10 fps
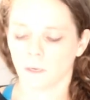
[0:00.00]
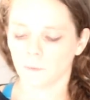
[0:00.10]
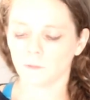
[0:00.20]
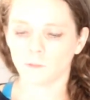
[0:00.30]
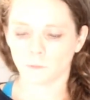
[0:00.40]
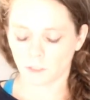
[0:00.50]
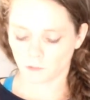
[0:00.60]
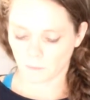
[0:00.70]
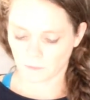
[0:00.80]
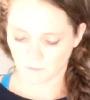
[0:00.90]
I'm going to do 20
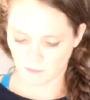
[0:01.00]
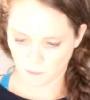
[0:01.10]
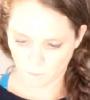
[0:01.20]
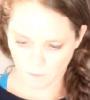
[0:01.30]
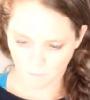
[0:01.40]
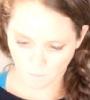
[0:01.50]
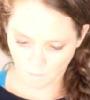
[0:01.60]
drops of this one.